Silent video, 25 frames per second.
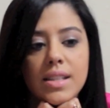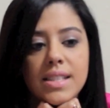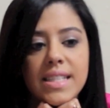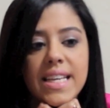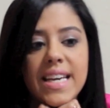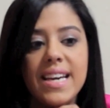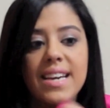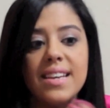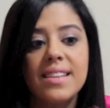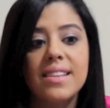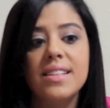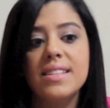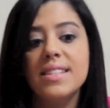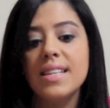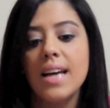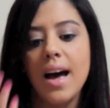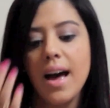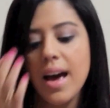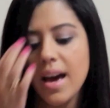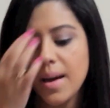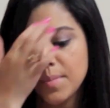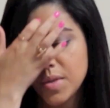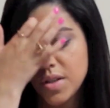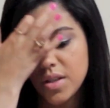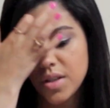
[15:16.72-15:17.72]
taking the
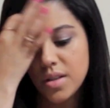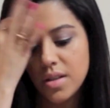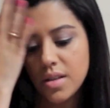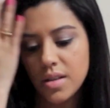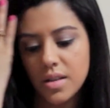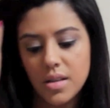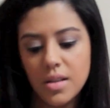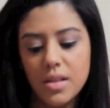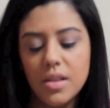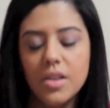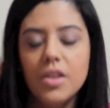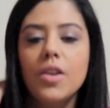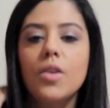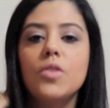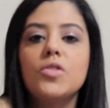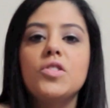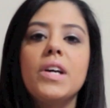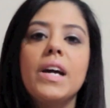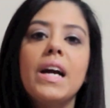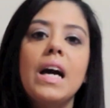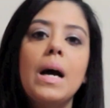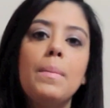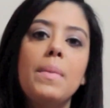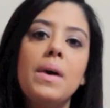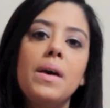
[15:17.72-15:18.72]
time to
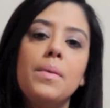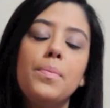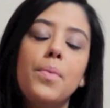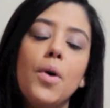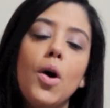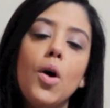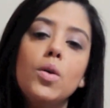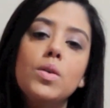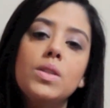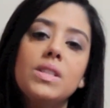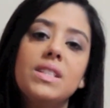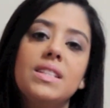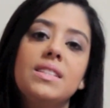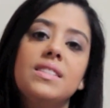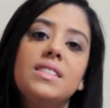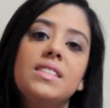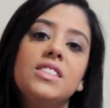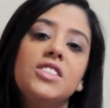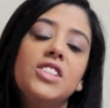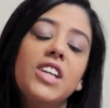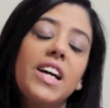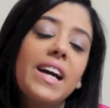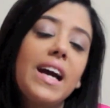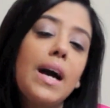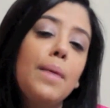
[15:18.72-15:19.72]
check out my posts and
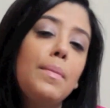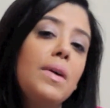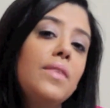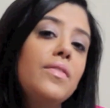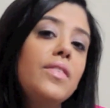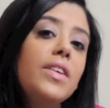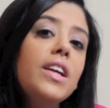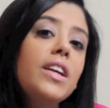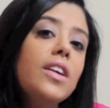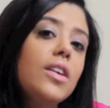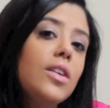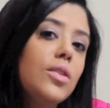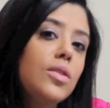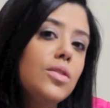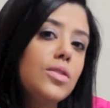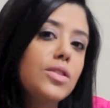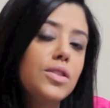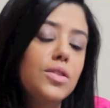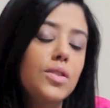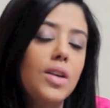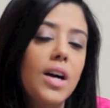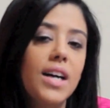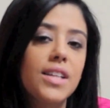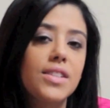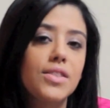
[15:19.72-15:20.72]
to check out my videos.
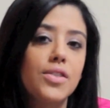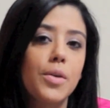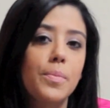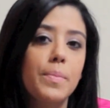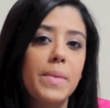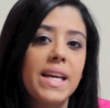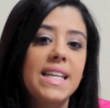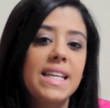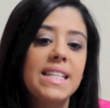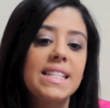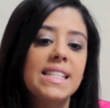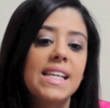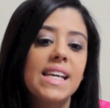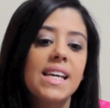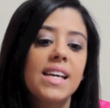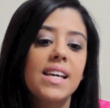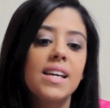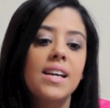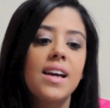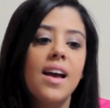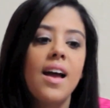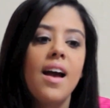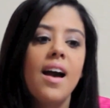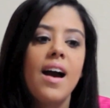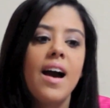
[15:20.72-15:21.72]
You guys are
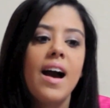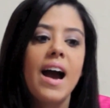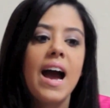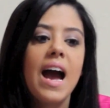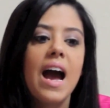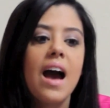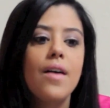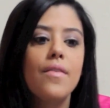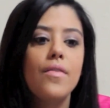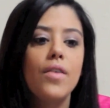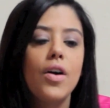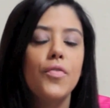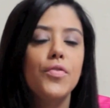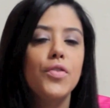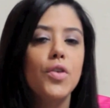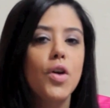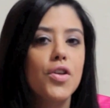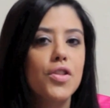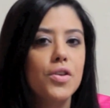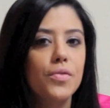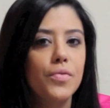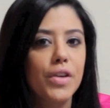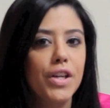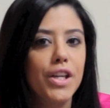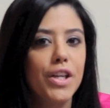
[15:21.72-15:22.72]
amazing. I have a few
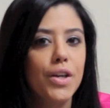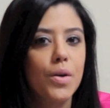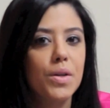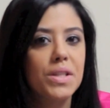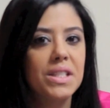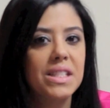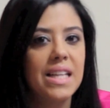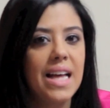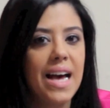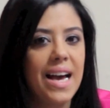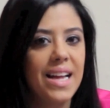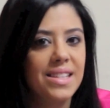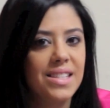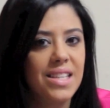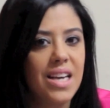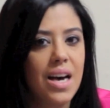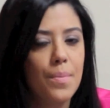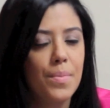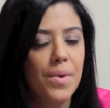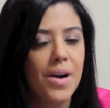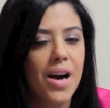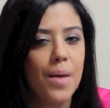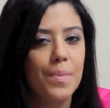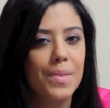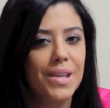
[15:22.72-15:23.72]
other videos lined
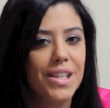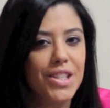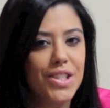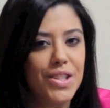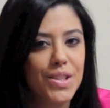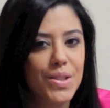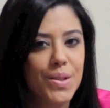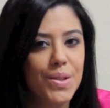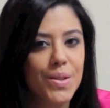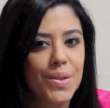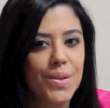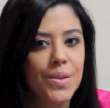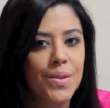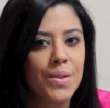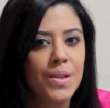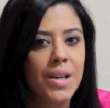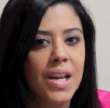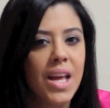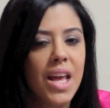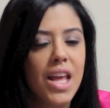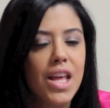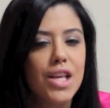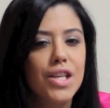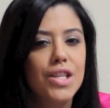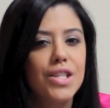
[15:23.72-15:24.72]
up coming
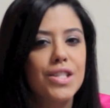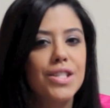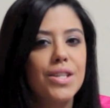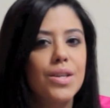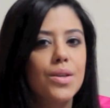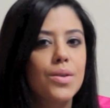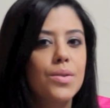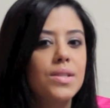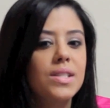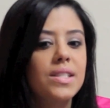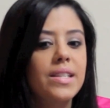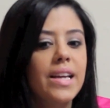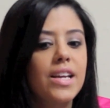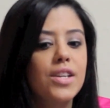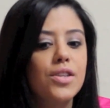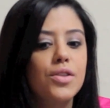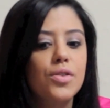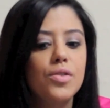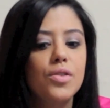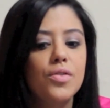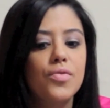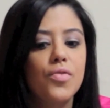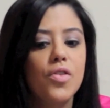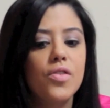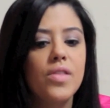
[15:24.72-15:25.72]
soon, so stay
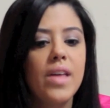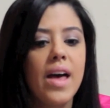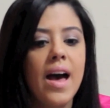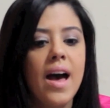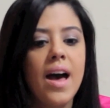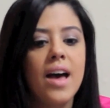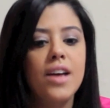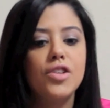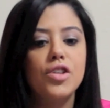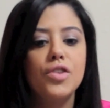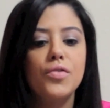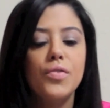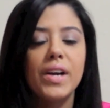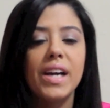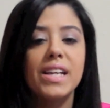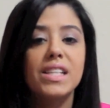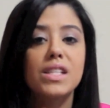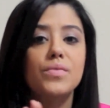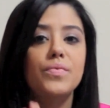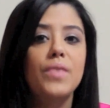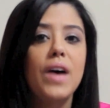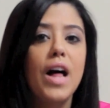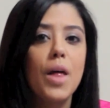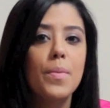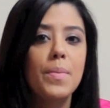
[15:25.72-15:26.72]
tuned for that. Don't forget
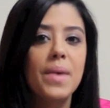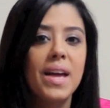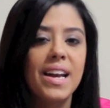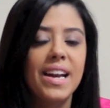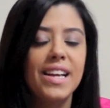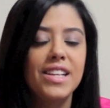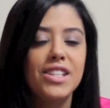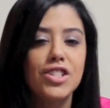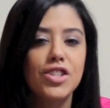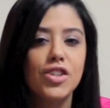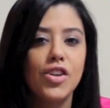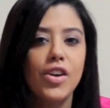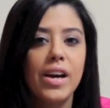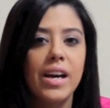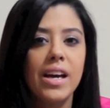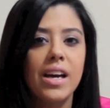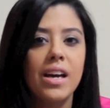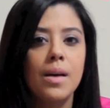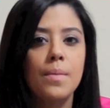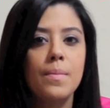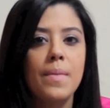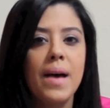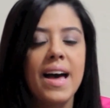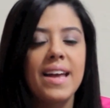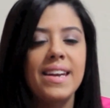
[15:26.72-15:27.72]
to follow me on
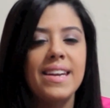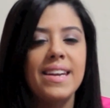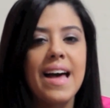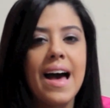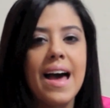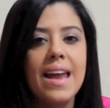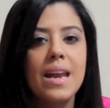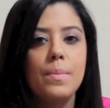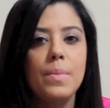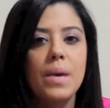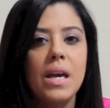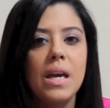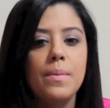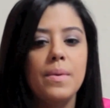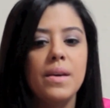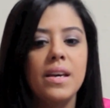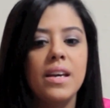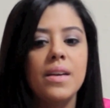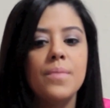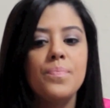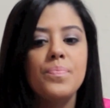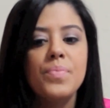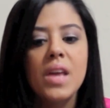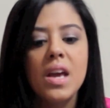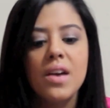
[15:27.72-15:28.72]
Instagram at
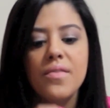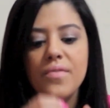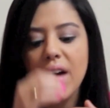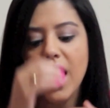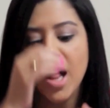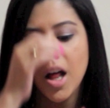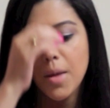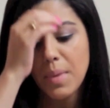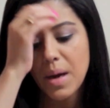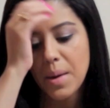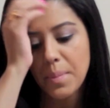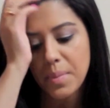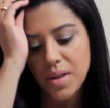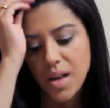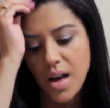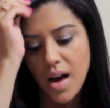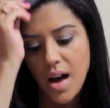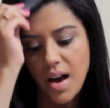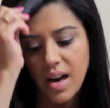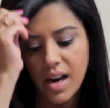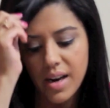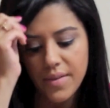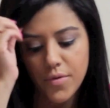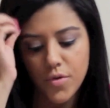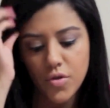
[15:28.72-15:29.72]
nattybaby. Follow my
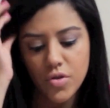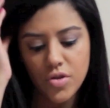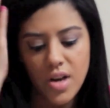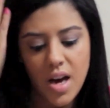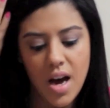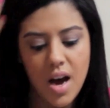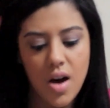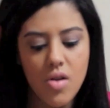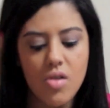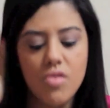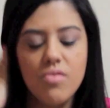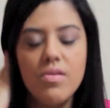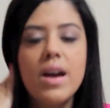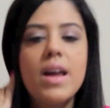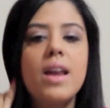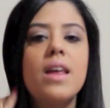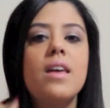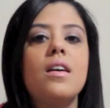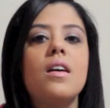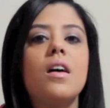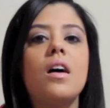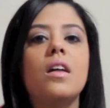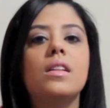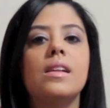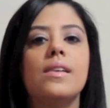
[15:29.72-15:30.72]
blog if you're not
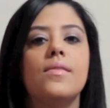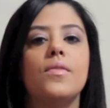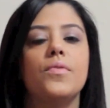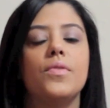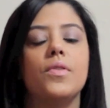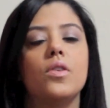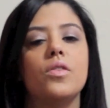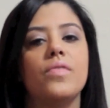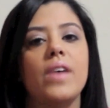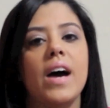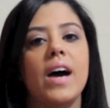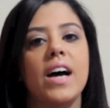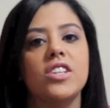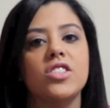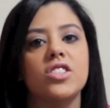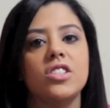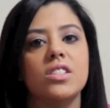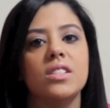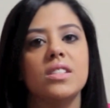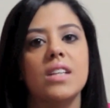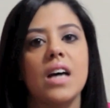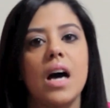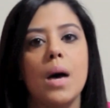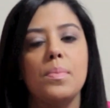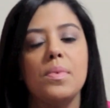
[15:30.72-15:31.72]
already,
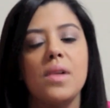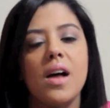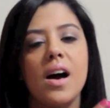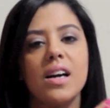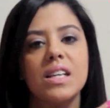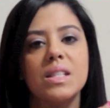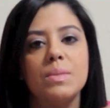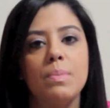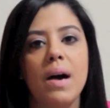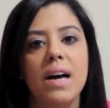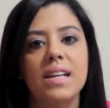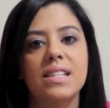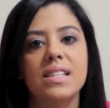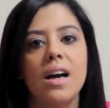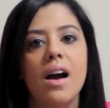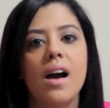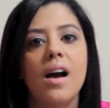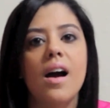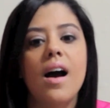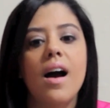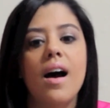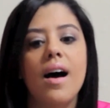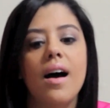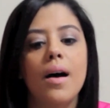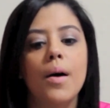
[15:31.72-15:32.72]

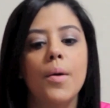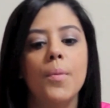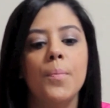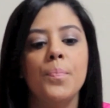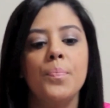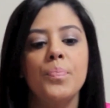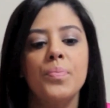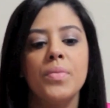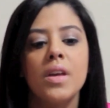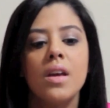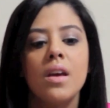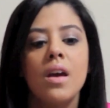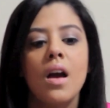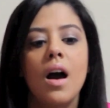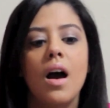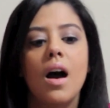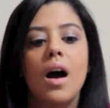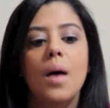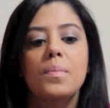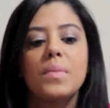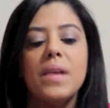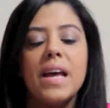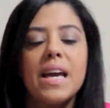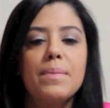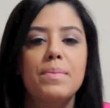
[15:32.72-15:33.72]
alofafashion.blogspot.com.
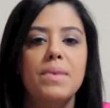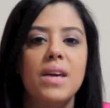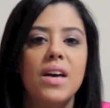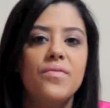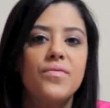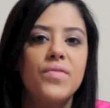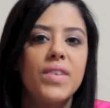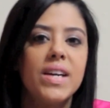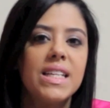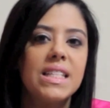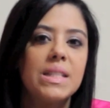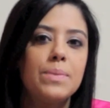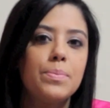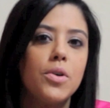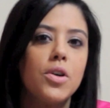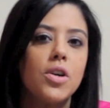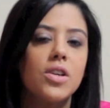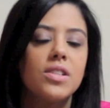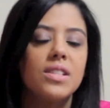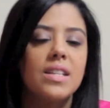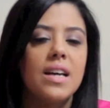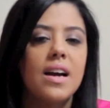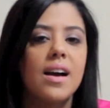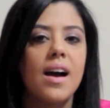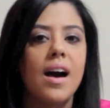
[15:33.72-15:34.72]
Like me on
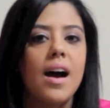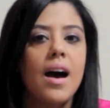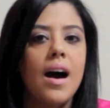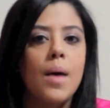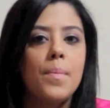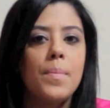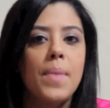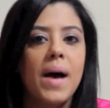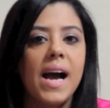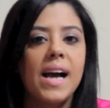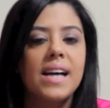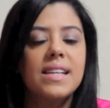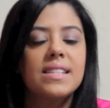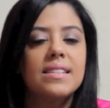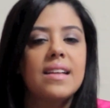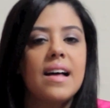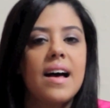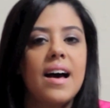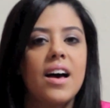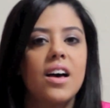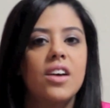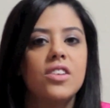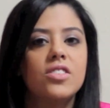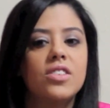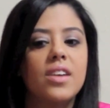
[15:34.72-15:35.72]

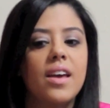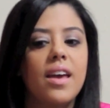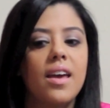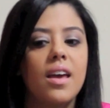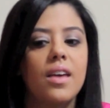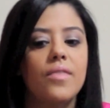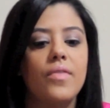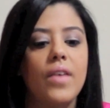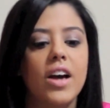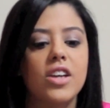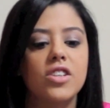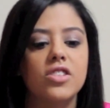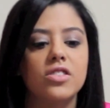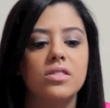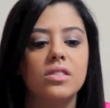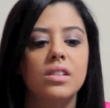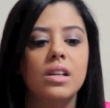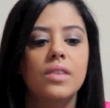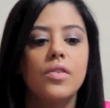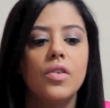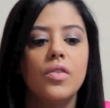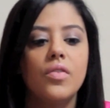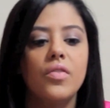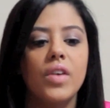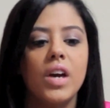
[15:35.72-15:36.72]

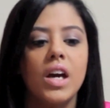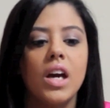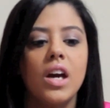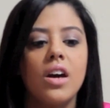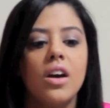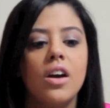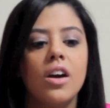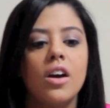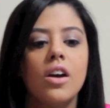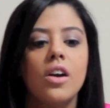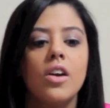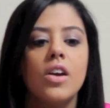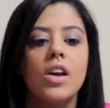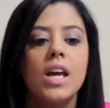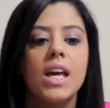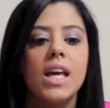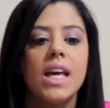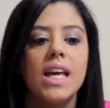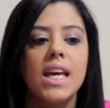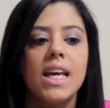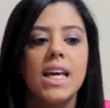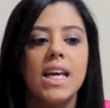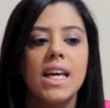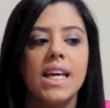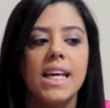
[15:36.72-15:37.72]
facebook.com/afashionloveaffair.
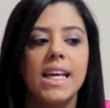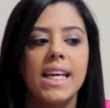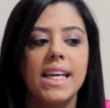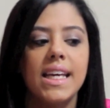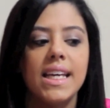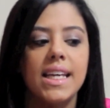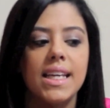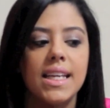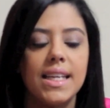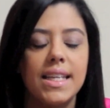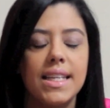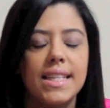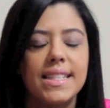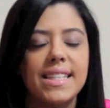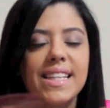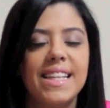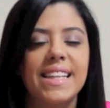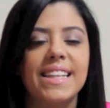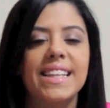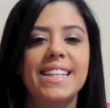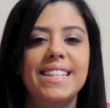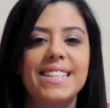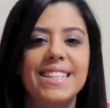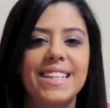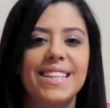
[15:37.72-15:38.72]
And I
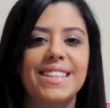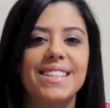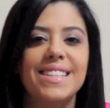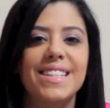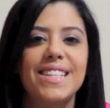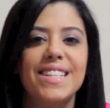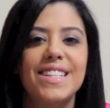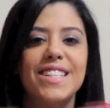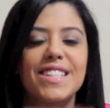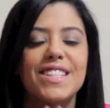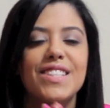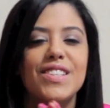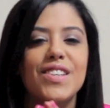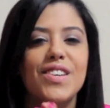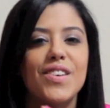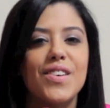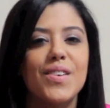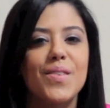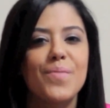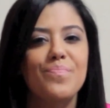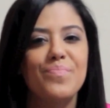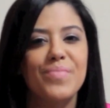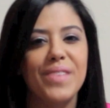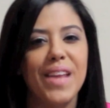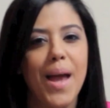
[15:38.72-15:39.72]
think that's it.
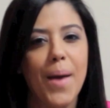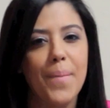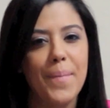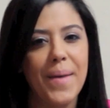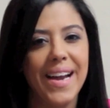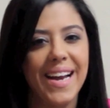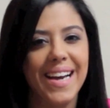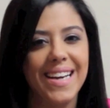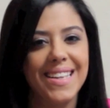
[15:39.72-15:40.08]
So bye